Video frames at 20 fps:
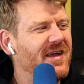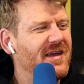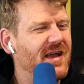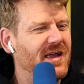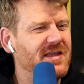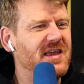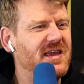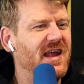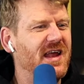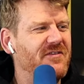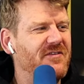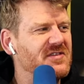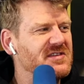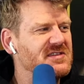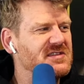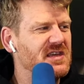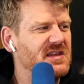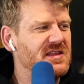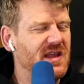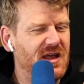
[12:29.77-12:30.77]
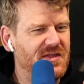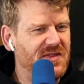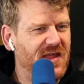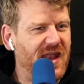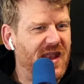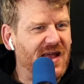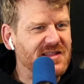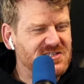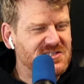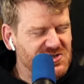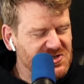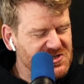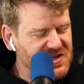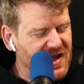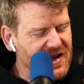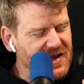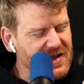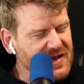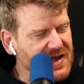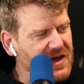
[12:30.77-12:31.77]
and you haven't, and that adds just that
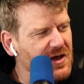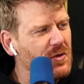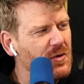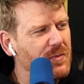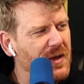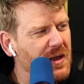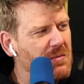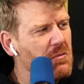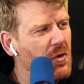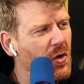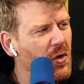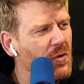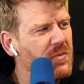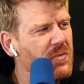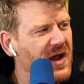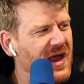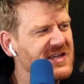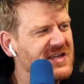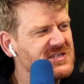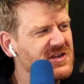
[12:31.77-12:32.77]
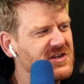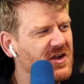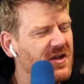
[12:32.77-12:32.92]
little bit more pressure That's on, it.